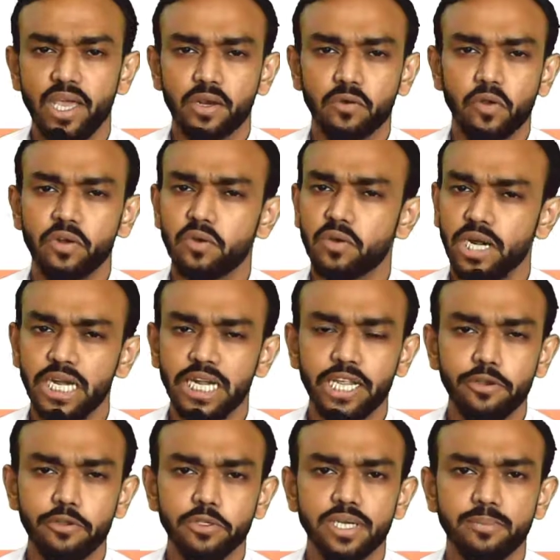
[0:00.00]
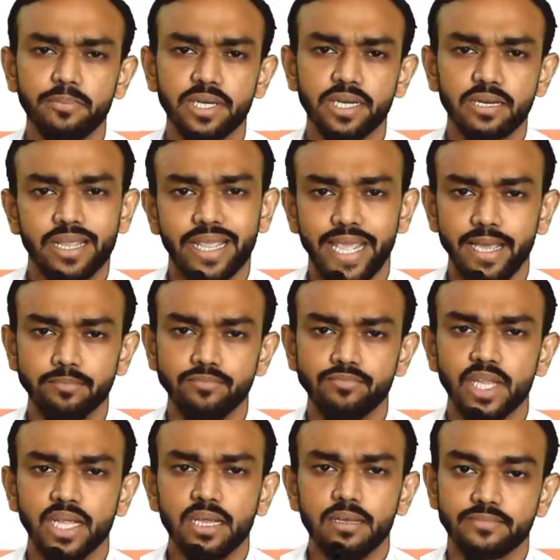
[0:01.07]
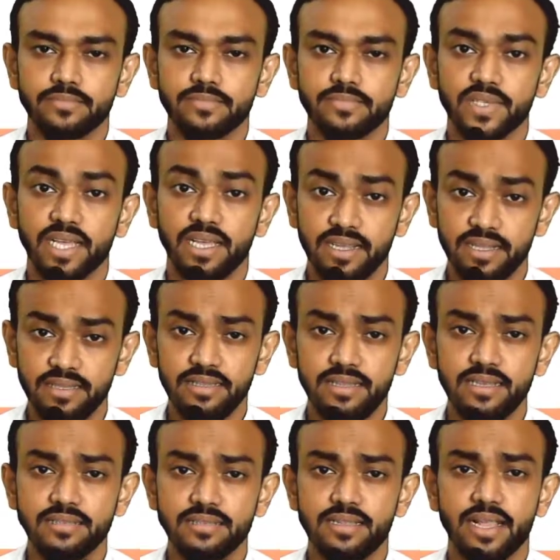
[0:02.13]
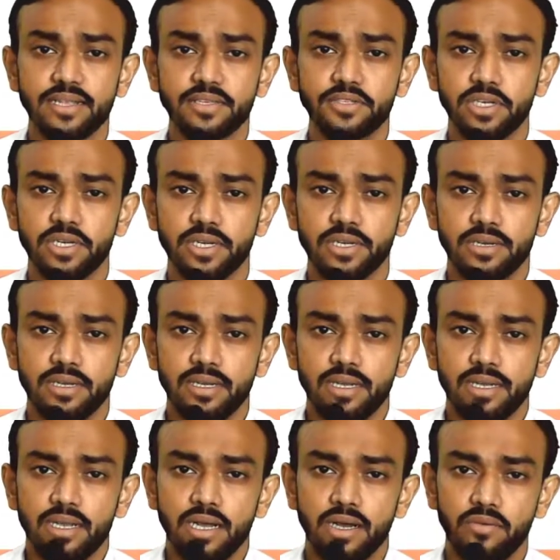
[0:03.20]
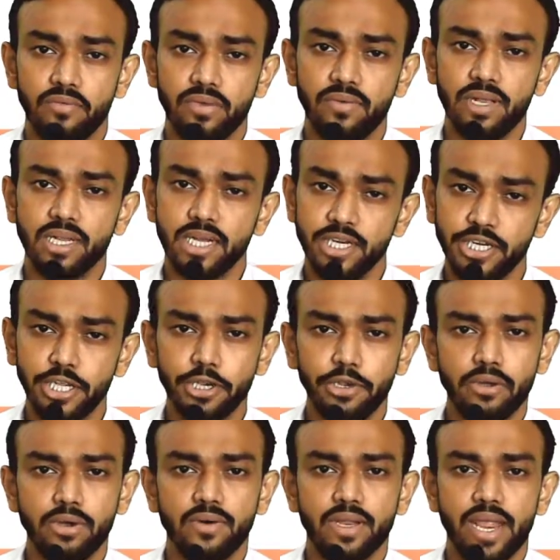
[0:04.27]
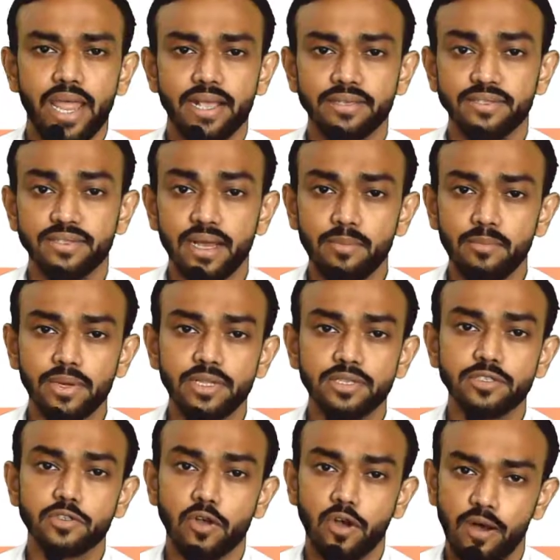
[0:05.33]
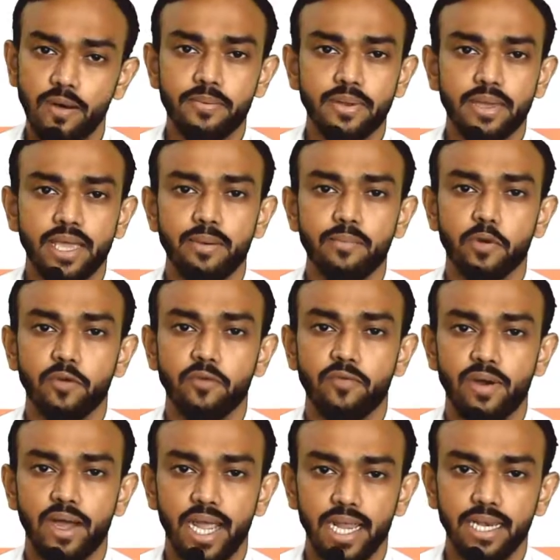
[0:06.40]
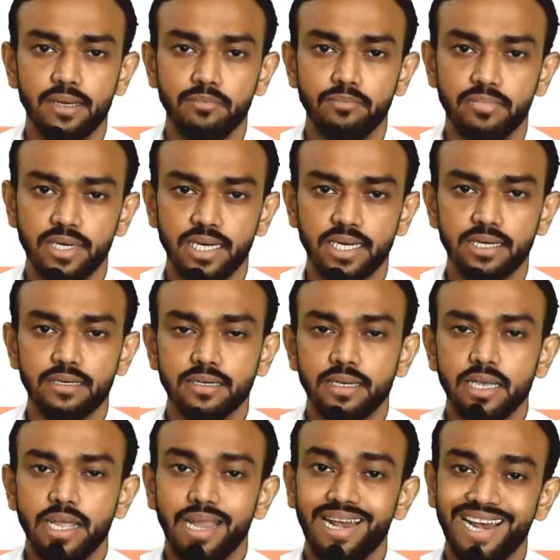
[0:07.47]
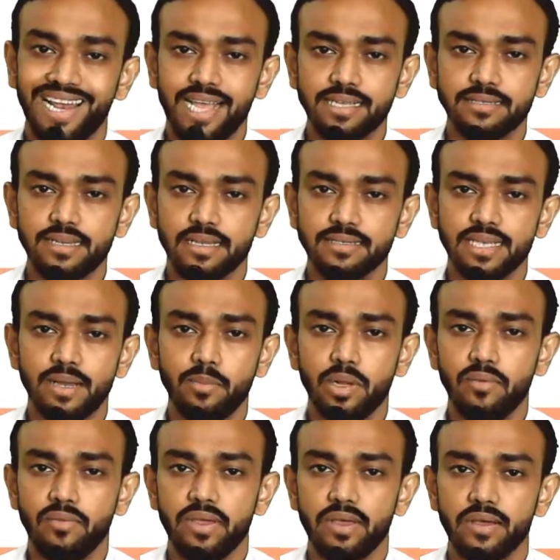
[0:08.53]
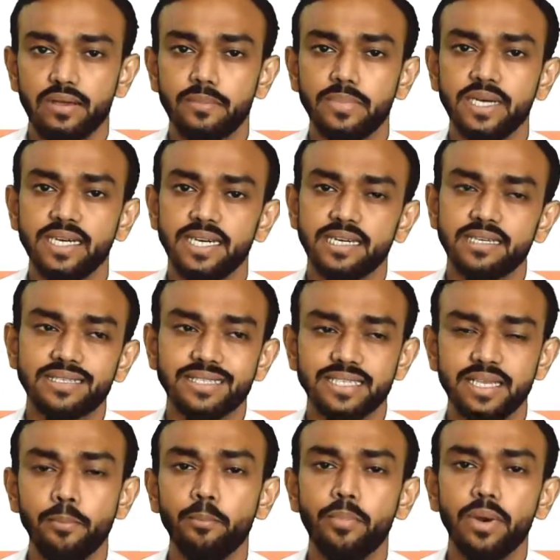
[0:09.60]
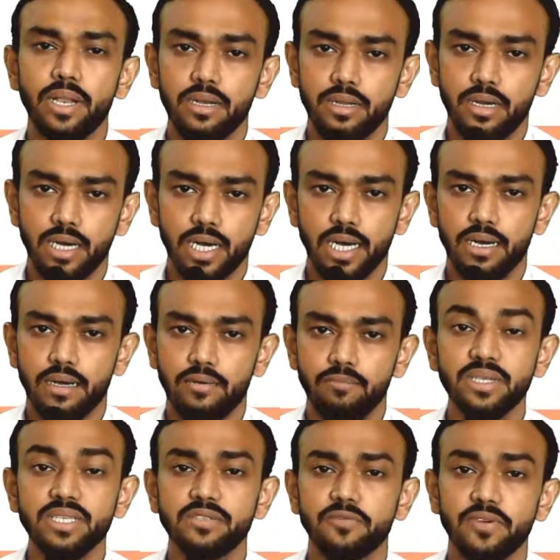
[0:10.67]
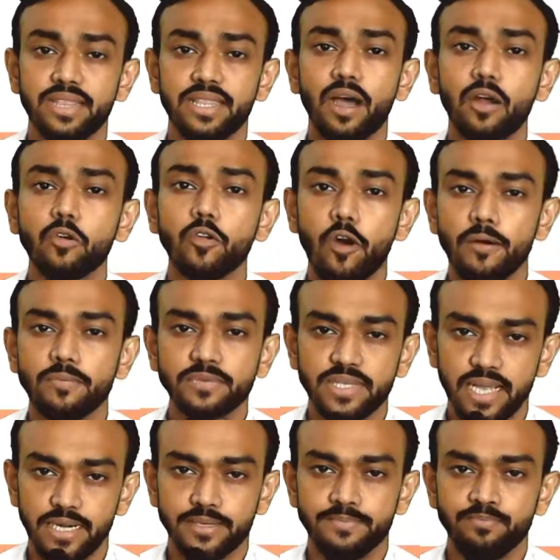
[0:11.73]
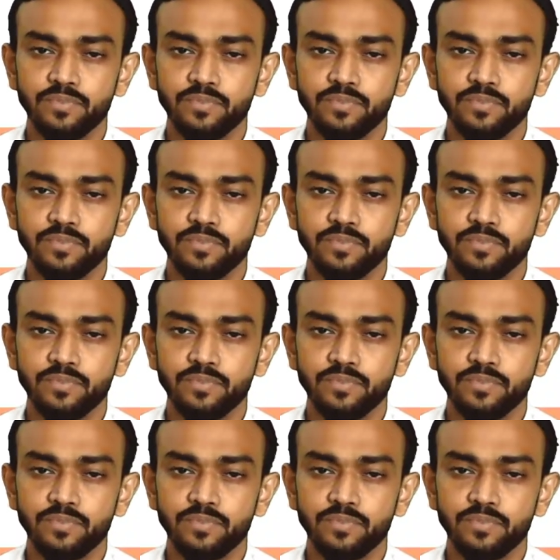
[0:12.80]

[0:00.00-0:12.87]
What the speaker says: are going to continue chapter Chem. In this lecture, we will continue our examples of Chem profile, but in last example we have completed simple means without offset.